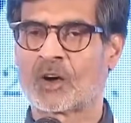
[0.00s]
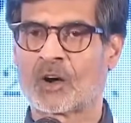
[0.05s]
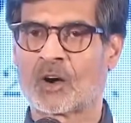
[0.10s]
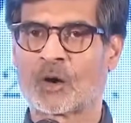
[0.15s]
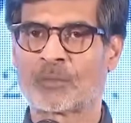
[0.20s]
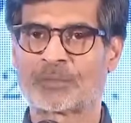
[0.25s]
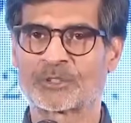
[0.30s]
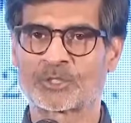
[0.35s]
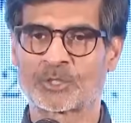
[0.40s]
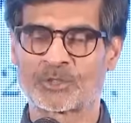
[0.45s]

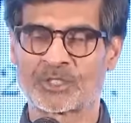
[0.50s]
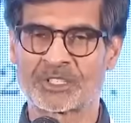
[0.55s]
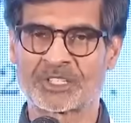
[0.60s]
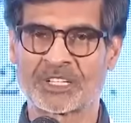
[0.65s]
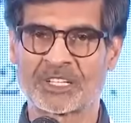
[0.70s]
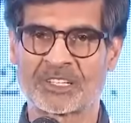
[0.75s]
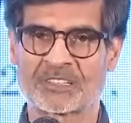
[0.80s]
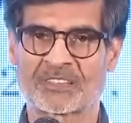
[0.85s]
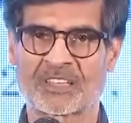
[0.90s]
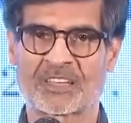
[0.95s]

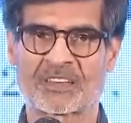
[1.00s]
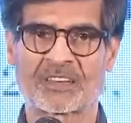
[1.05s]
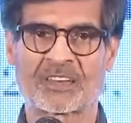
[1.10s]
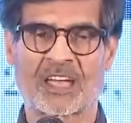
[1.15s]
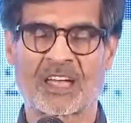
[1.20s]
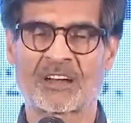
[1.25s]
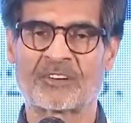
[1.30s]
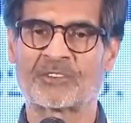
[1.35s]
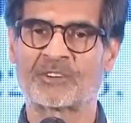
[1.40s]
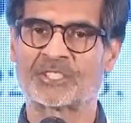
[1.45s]
opportunities and
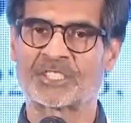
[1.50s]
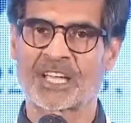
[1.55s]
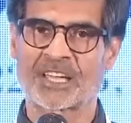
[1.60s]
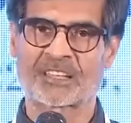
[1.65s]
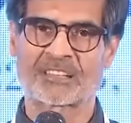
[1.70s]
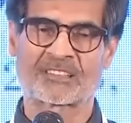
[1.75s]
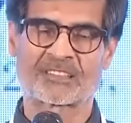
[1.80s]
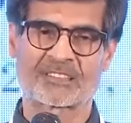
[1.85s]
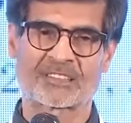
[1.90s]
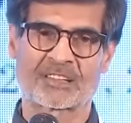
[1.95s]

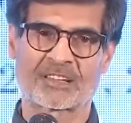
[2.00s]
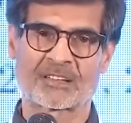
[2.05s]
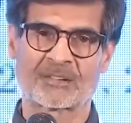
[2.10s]
rejects